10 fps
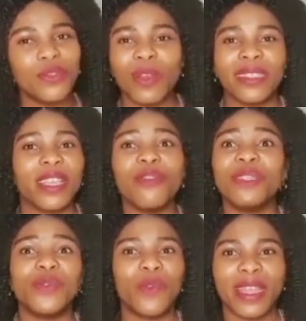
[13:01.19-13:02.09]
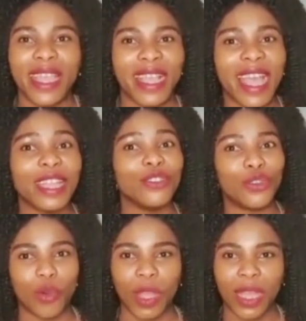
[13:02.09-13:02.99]
It was the only word I can
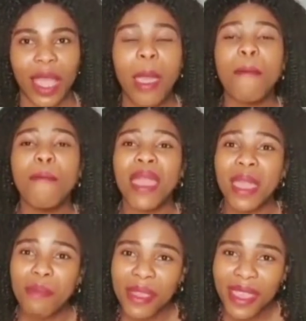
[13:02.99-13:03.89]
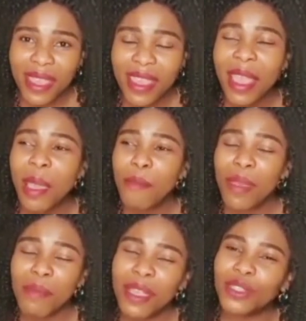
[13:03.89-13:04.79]
talk. Baby,
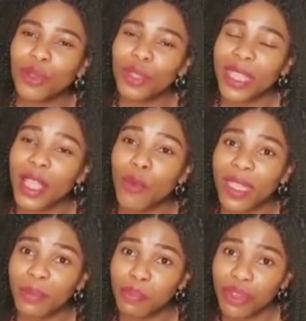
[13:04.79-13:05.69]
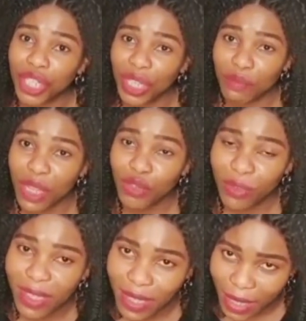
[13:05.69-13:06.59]
baby. So they was pushing me
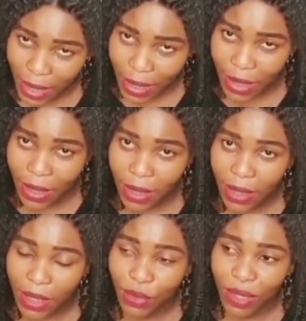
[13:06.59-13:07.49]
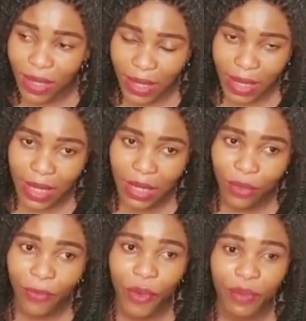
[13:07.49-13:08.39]
to sit
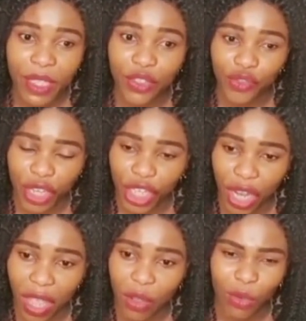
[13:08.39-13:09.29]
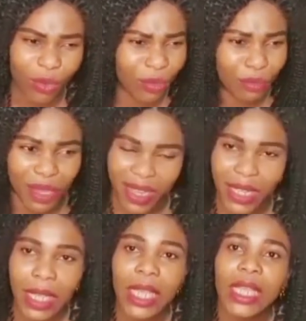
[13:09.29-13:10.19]
from the stretcher or bed.